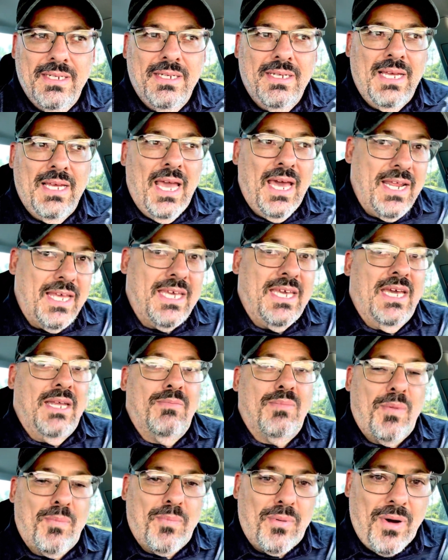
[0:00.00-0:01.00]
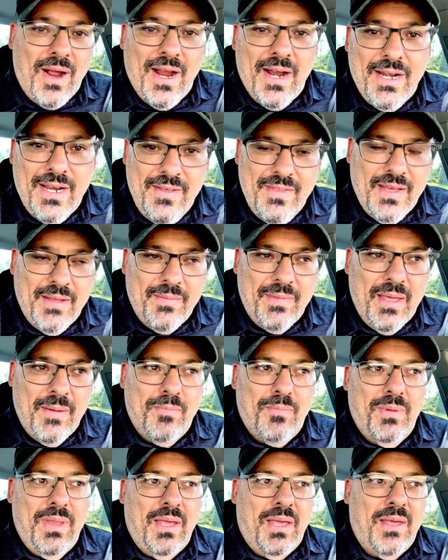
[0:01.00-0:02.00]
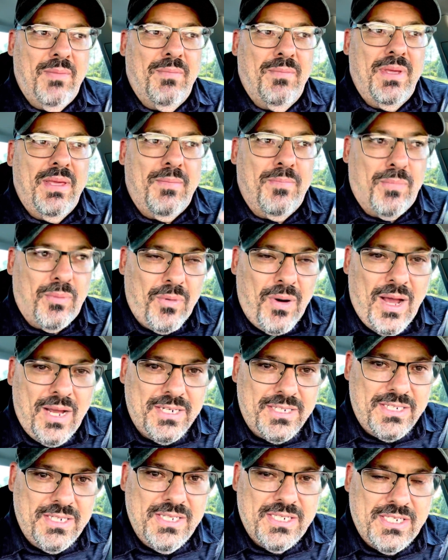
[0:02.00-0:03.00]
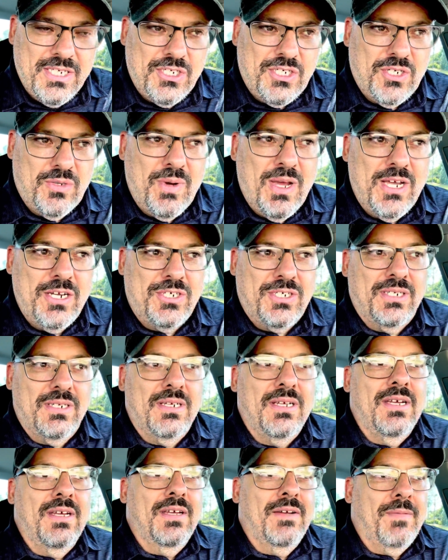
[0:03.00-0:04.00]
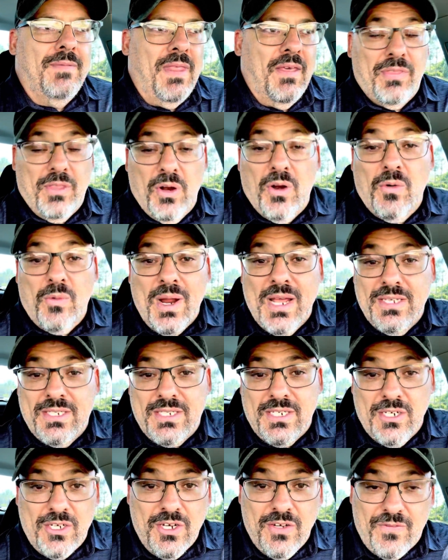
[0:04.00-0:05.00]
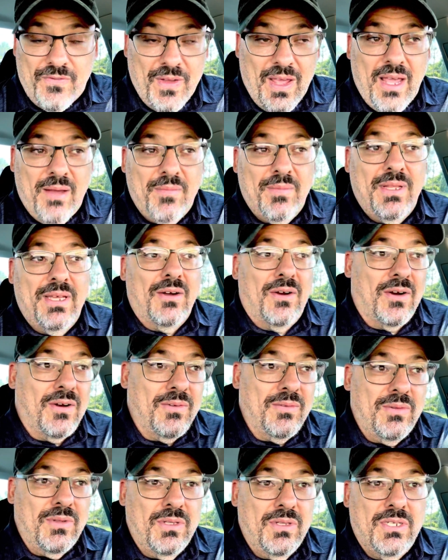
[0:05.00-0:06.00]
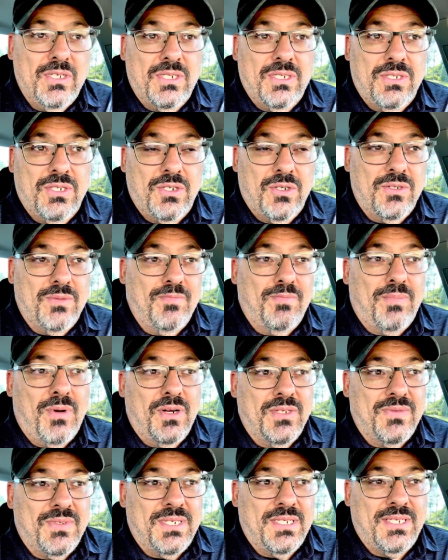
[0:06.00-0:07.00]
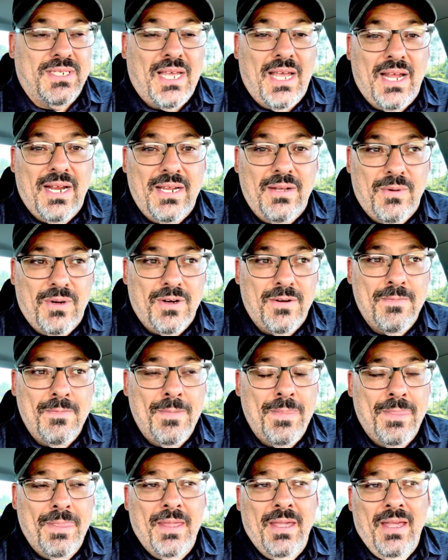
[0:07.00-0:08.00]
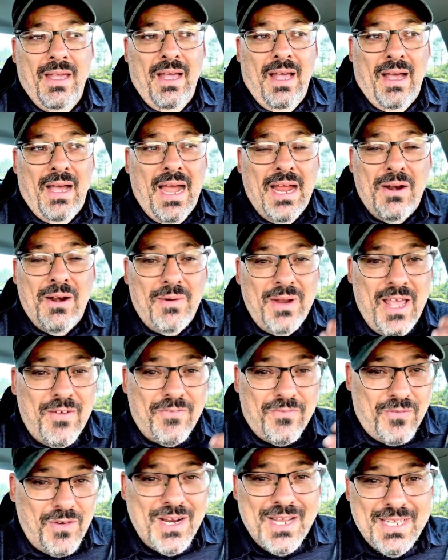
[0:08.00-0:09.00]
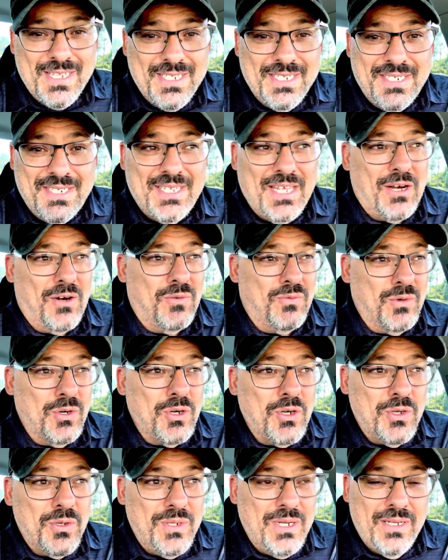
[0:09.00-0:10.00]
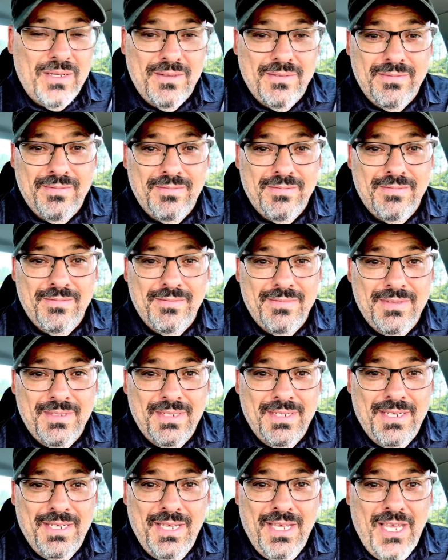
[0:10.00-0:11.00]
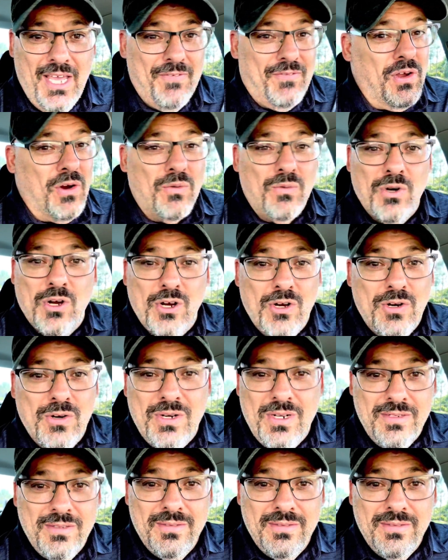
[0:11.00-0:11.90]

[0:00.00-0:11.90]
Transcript: etiquette, propriety that can be brought to the situation if they're raised in a good family or just a certain parts of society where I don't have friends that are rude. If you're rude,